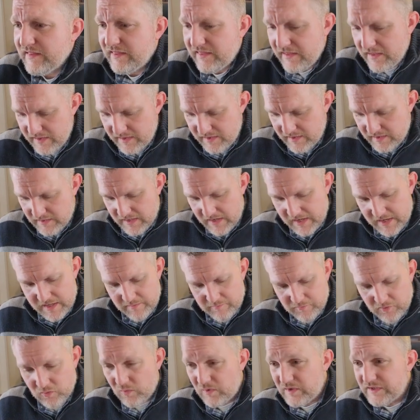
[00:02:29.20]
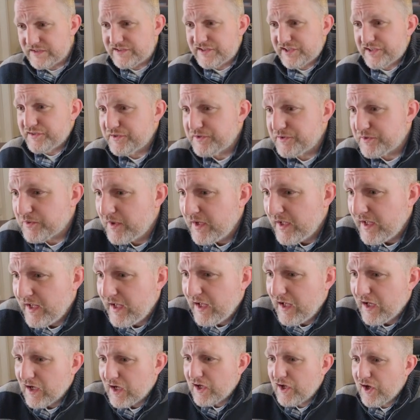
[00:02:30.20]
then I am going to
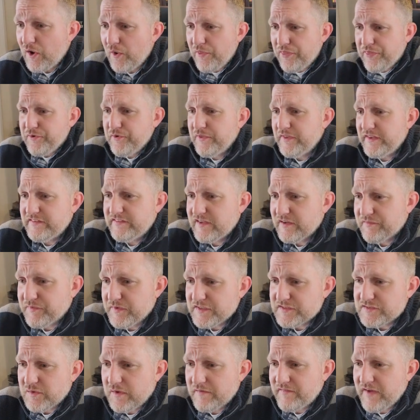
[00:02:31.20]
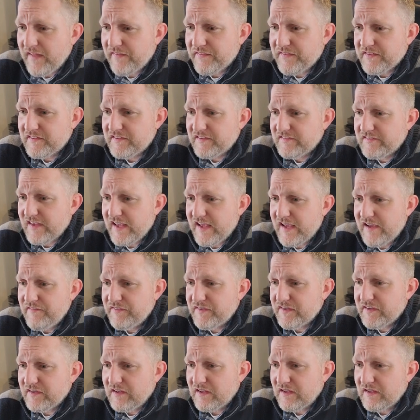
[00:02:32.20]
go through these different, so I've got this
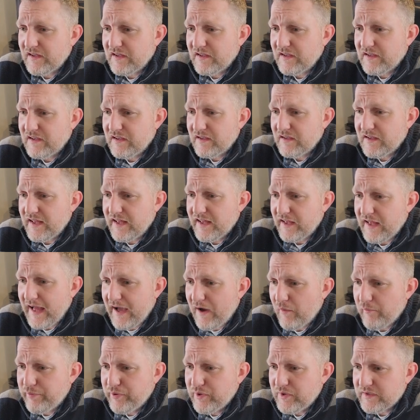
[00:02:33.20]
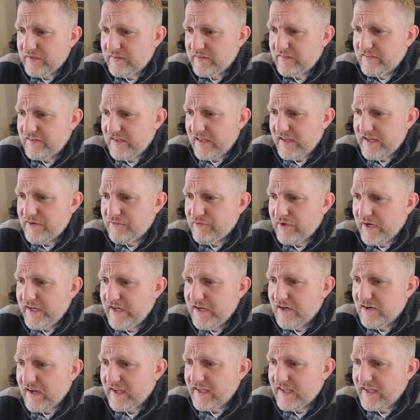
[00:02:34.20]
saved output setting right here. I